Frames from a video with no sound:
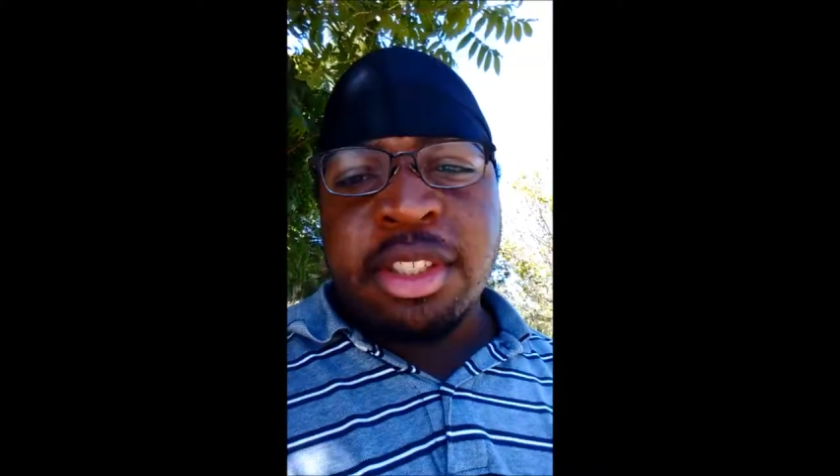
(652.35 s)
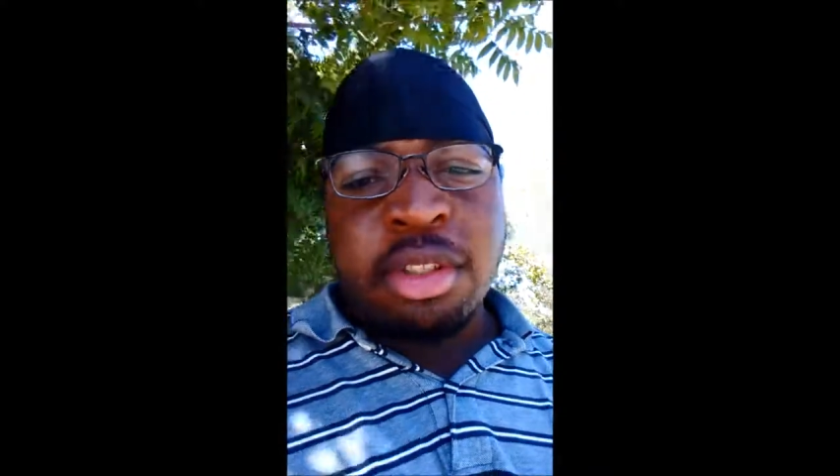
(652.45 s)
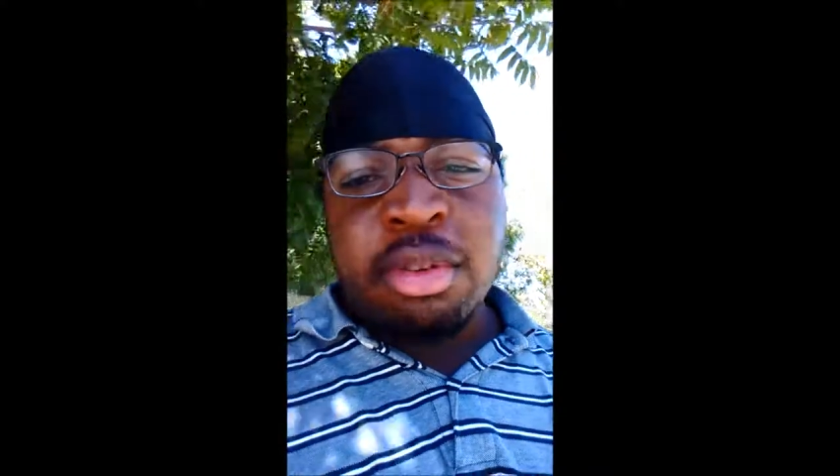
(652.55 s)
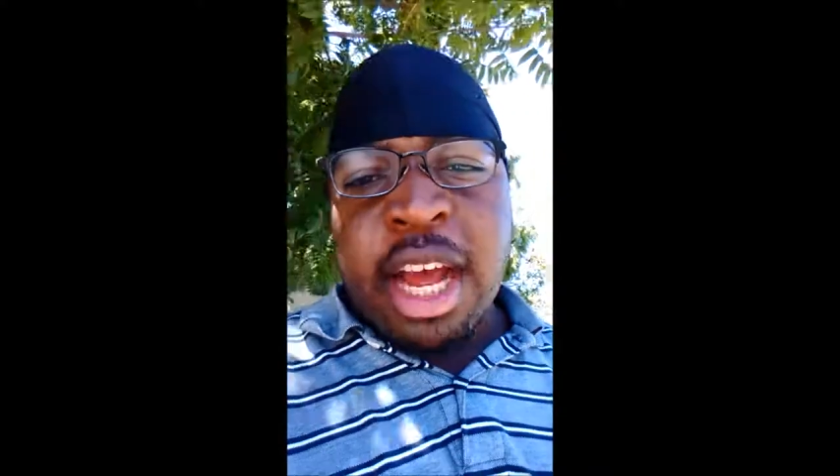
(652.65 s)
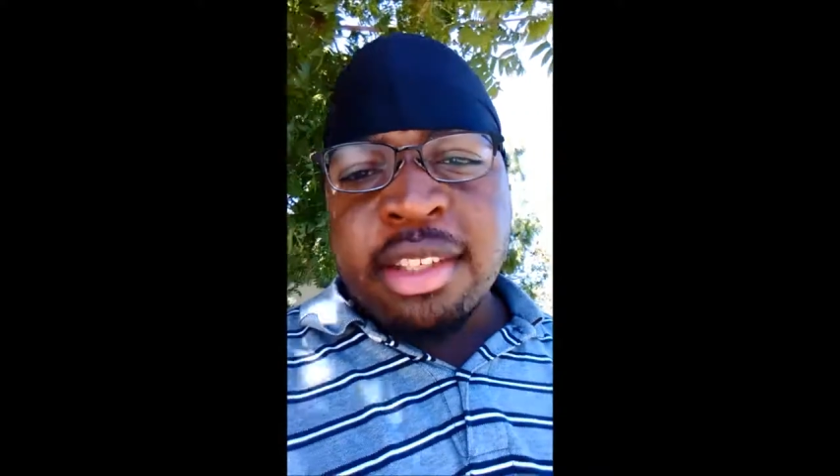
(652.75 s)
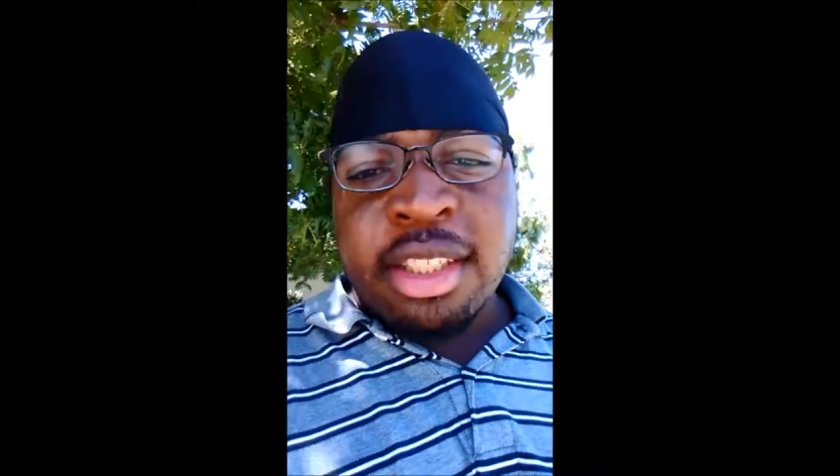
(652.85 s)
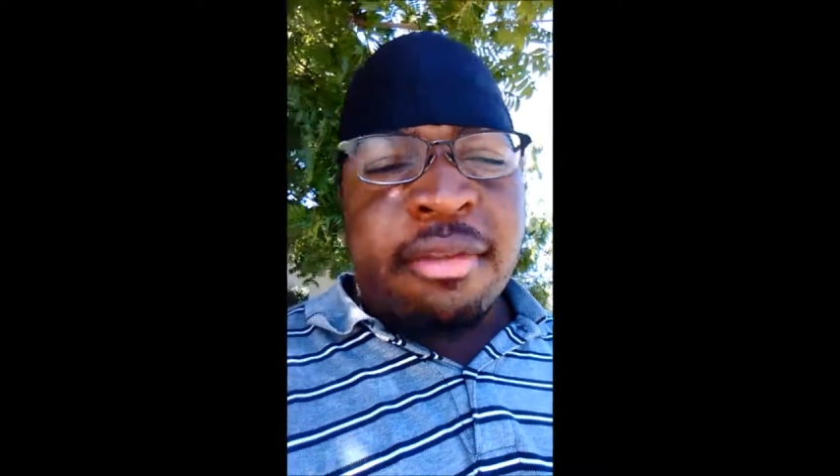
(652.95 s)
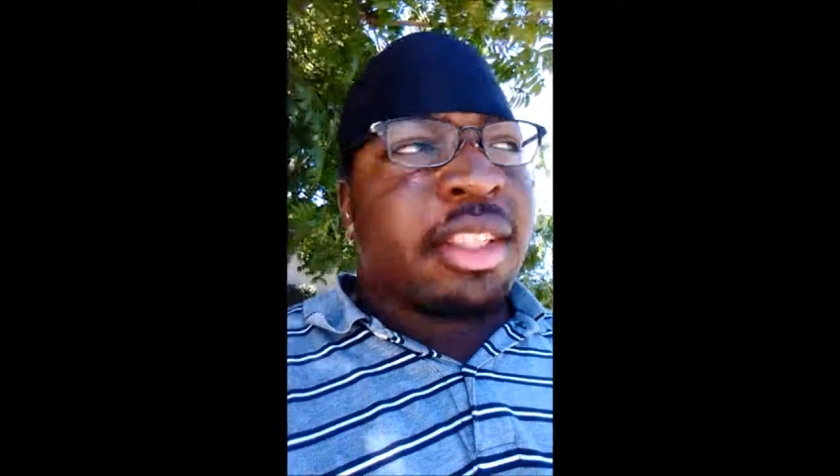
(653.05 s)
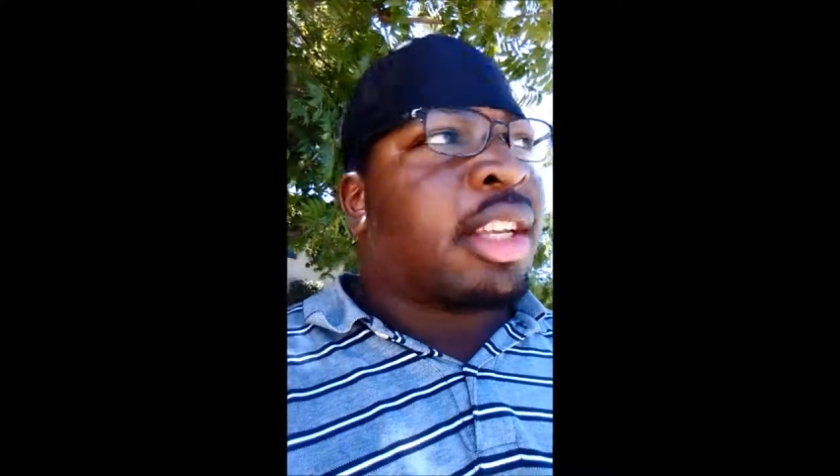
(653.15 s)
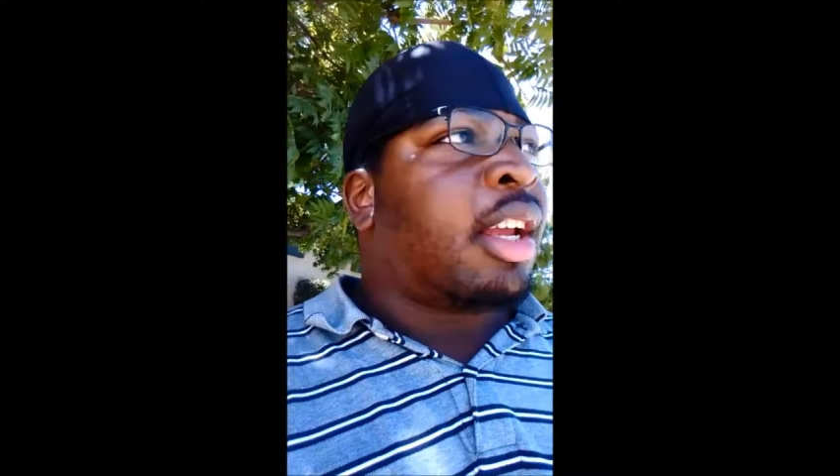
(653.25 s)
in
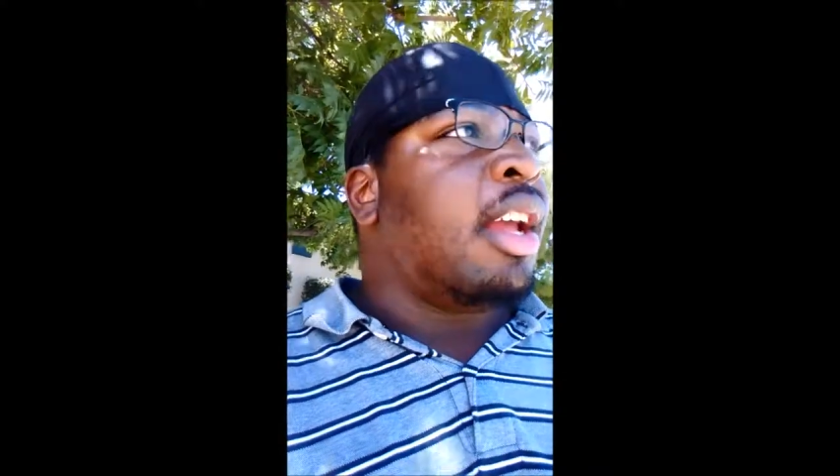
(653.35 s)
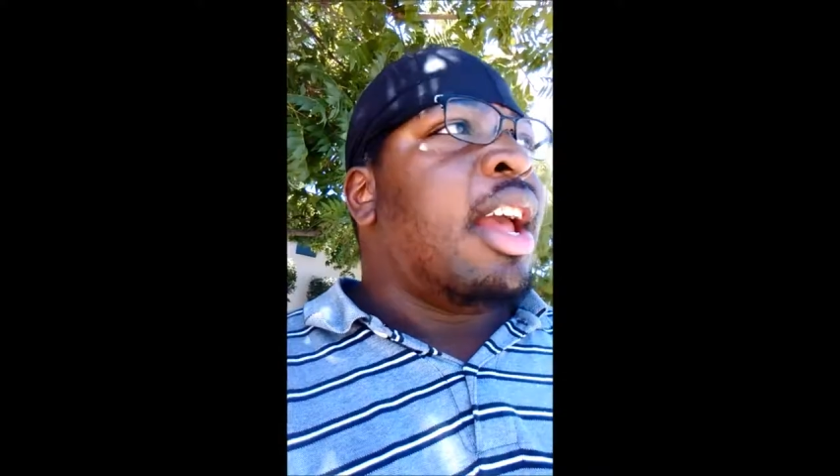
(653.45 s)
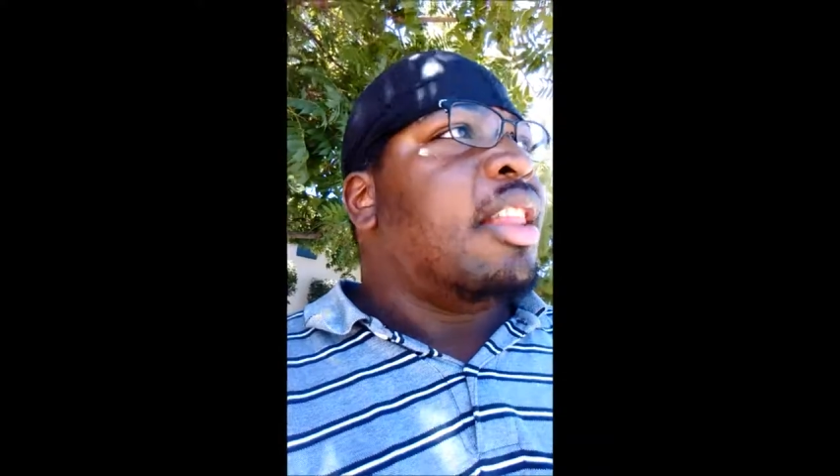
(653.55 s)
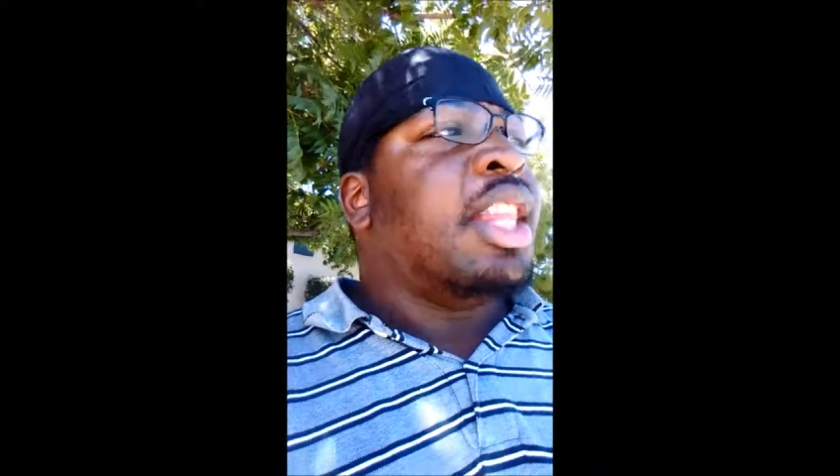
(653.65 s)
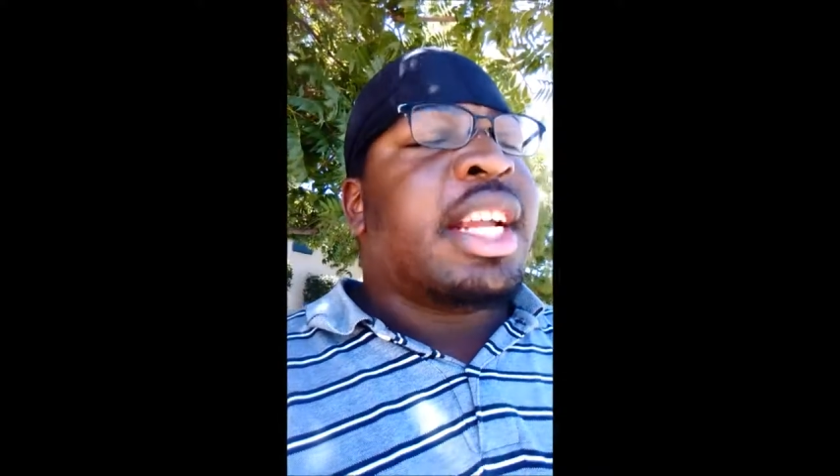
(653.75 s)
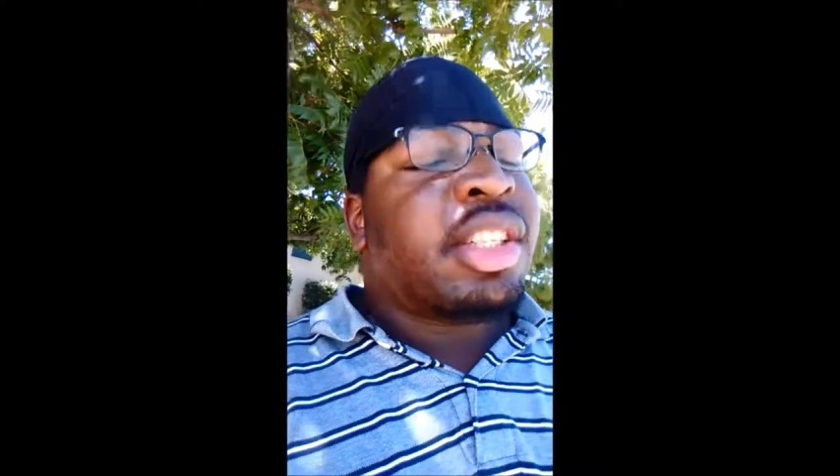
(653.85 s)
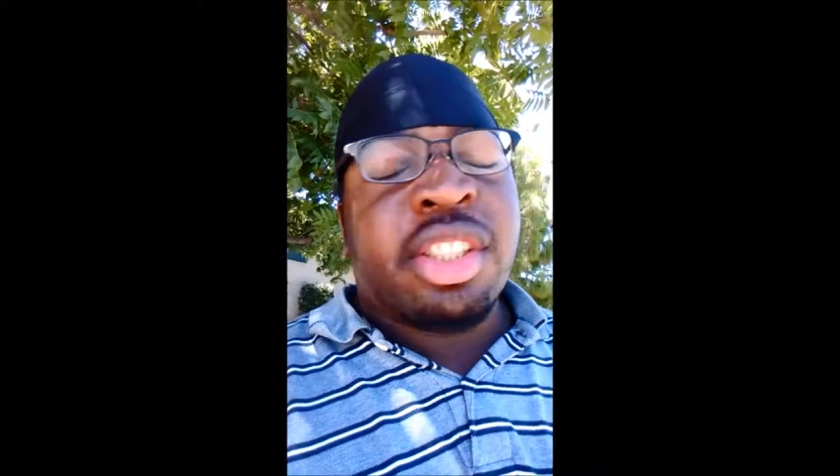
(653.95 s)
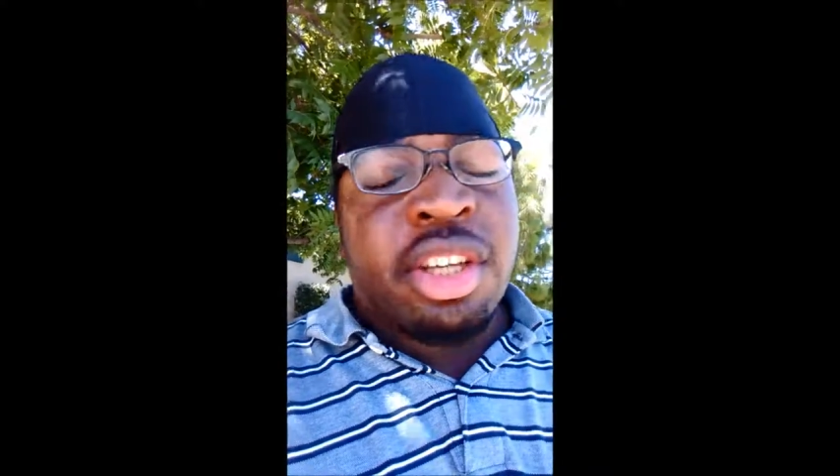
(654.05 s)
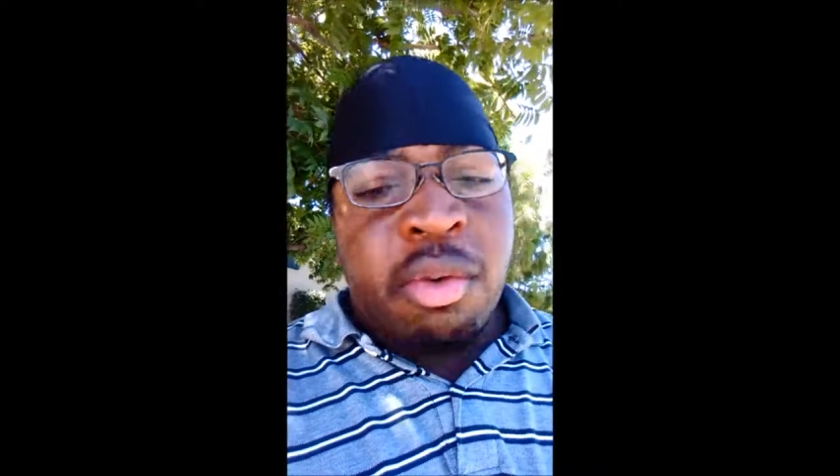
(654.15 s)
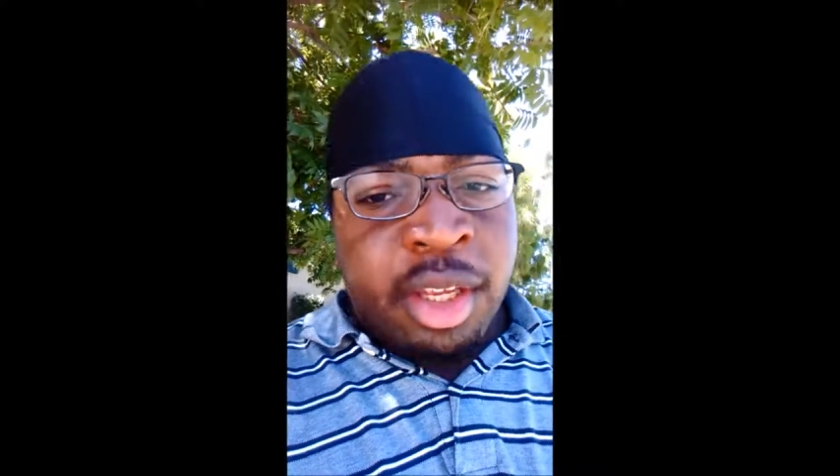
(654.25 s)
2017. They
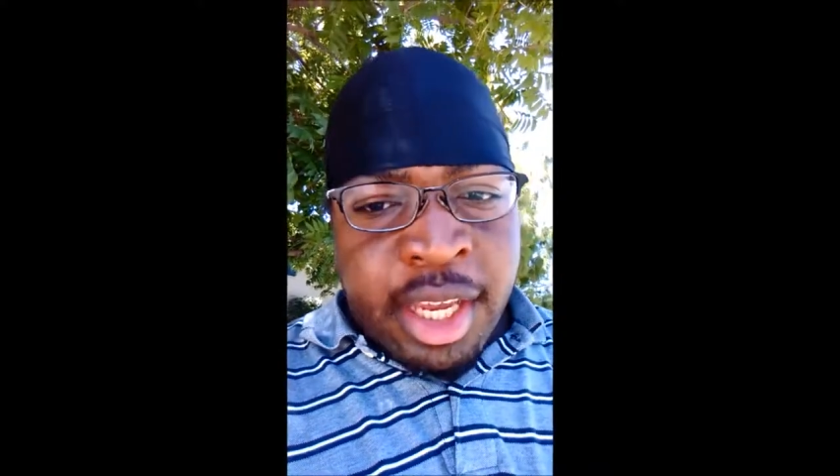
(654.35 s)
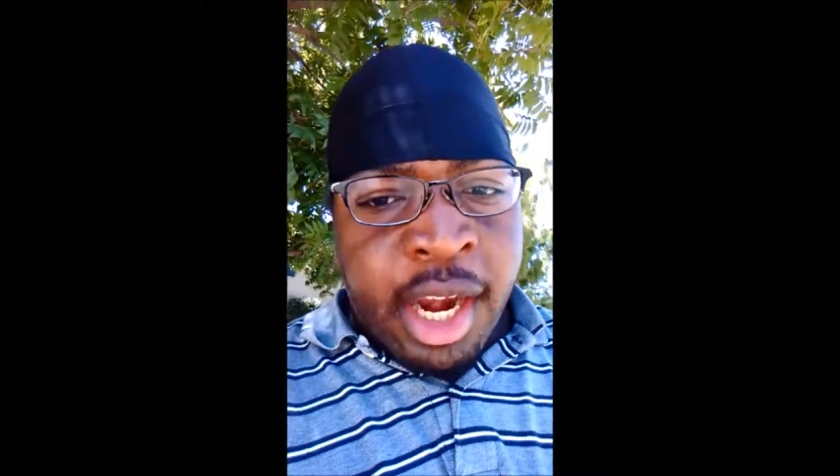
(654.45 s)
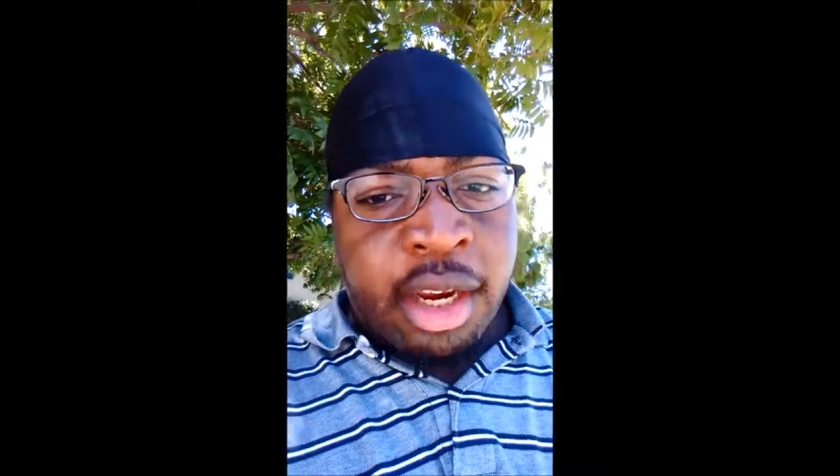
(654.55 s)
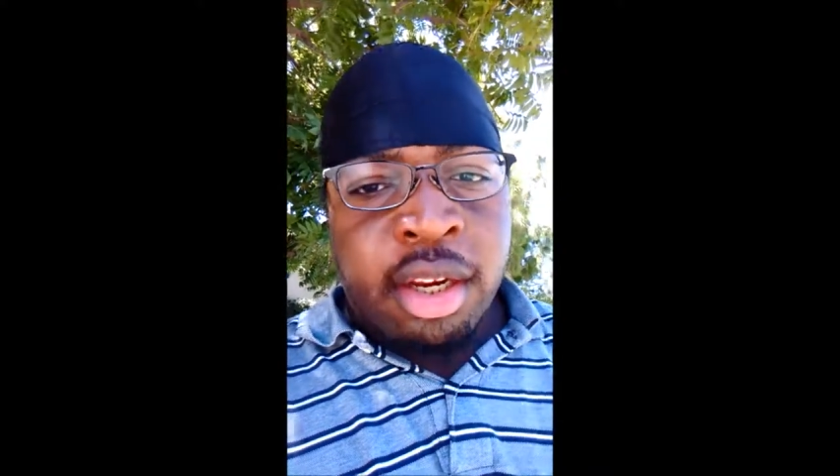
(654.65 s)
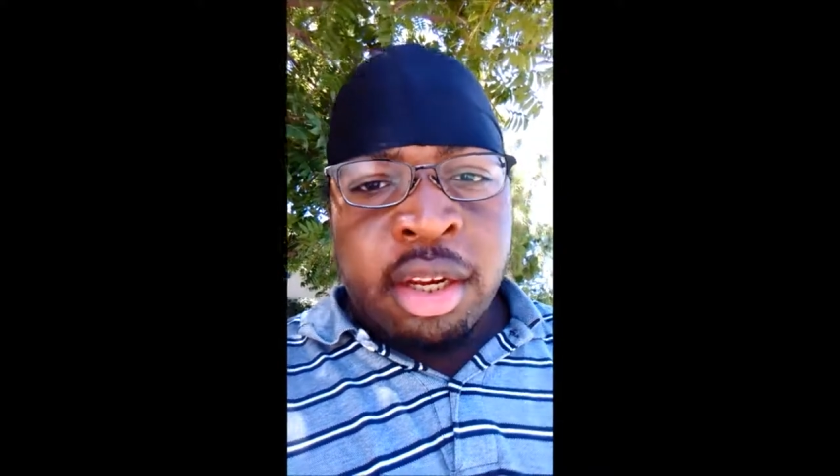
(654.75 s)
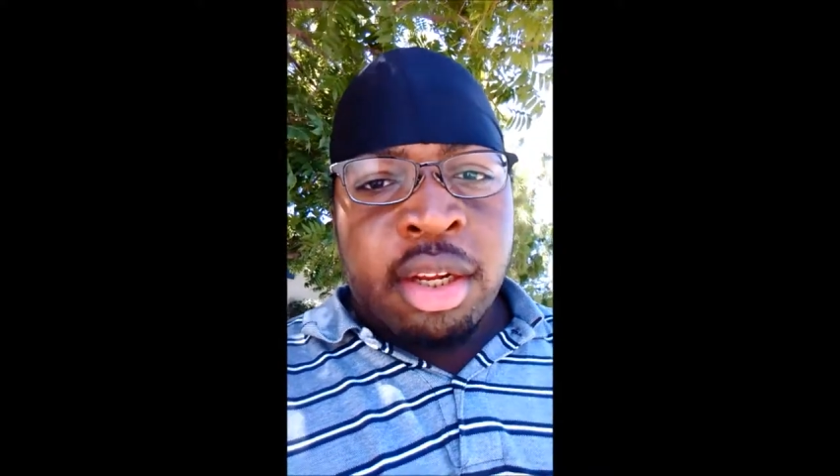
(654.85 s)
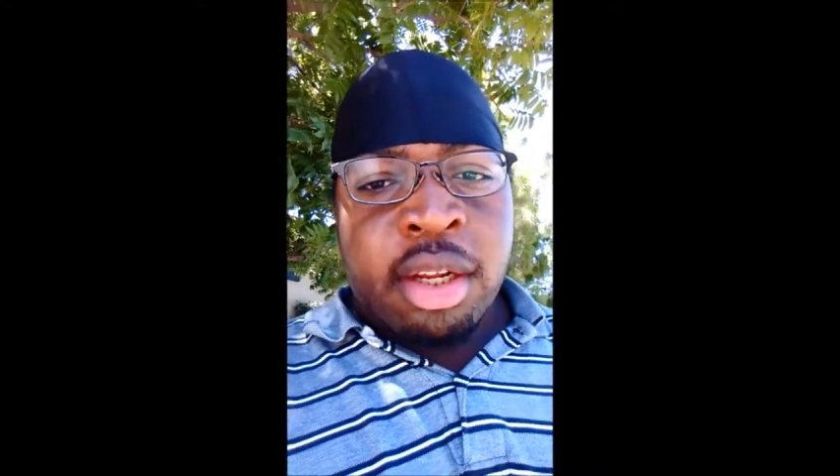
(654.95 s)
just don't get it.